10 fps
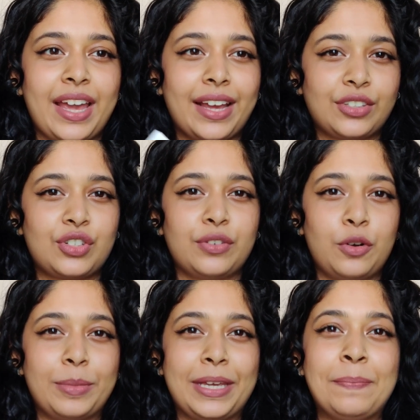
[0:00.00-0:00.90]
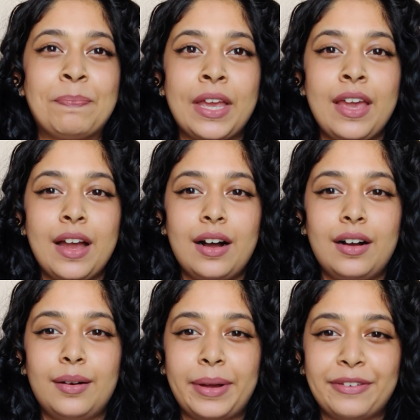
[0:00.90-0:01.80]
extra for me.
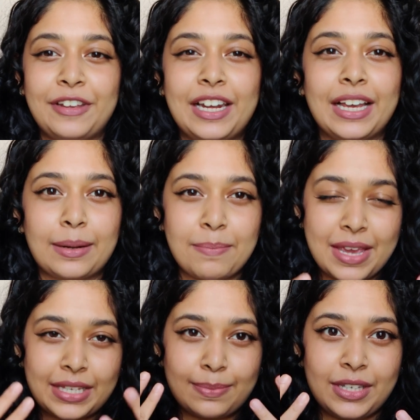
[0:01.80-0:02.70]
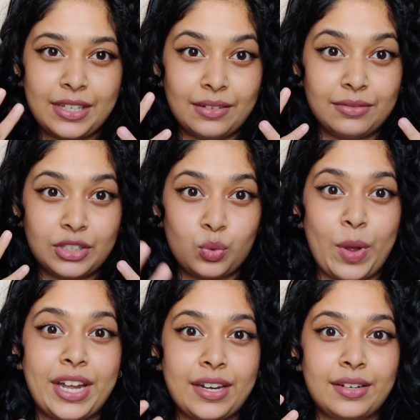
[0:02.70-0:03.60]
I feel like it makes me
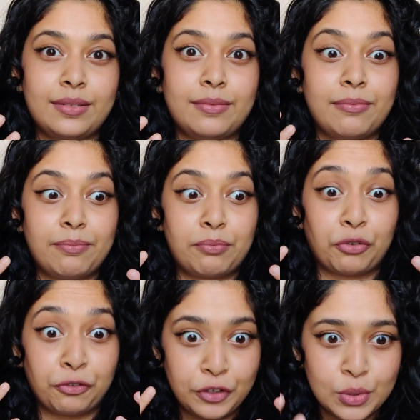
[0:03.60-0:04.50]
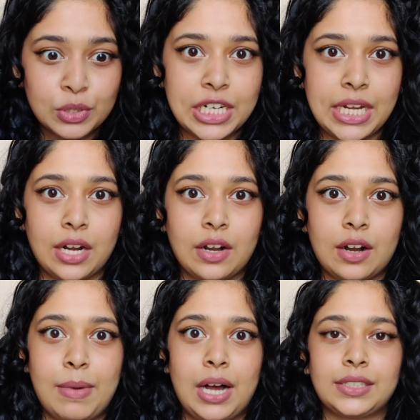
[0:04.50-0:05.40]
sweat profusely under
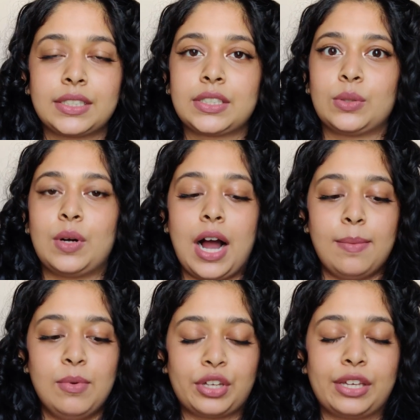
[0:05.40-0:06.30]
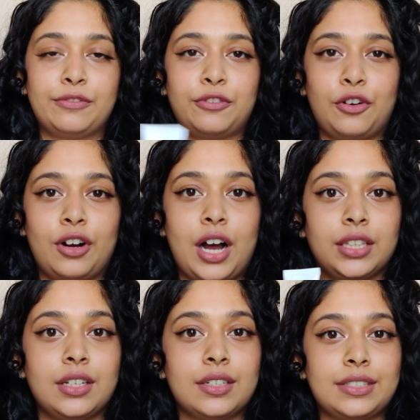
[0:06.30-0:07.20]
a mask, so I'm looking for
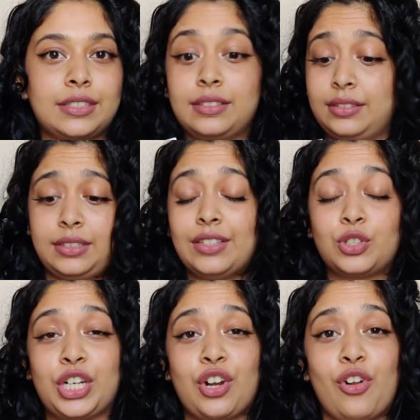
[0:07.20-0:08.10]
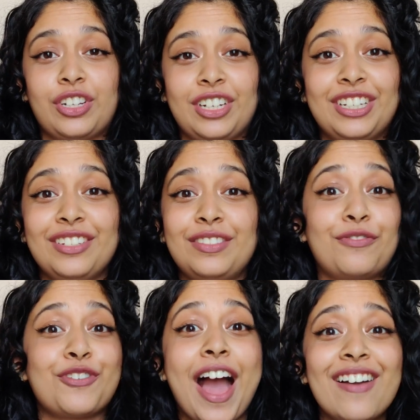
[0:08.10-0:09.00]
other sunscreen alternatives.
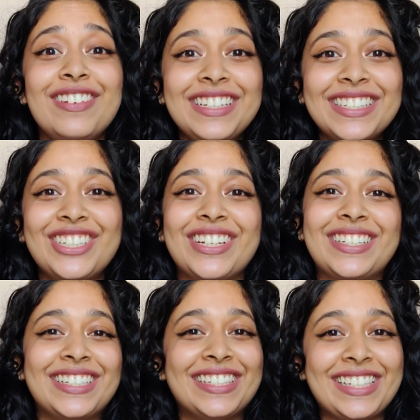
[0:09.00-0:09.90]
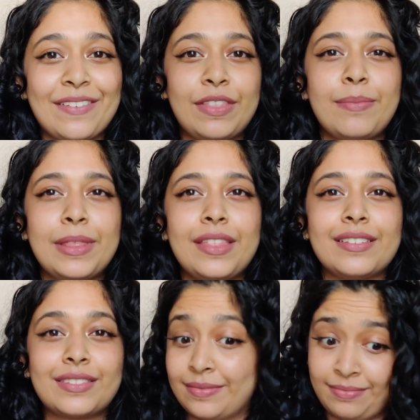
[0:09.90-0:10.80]
If you have any suggestions, leave them in the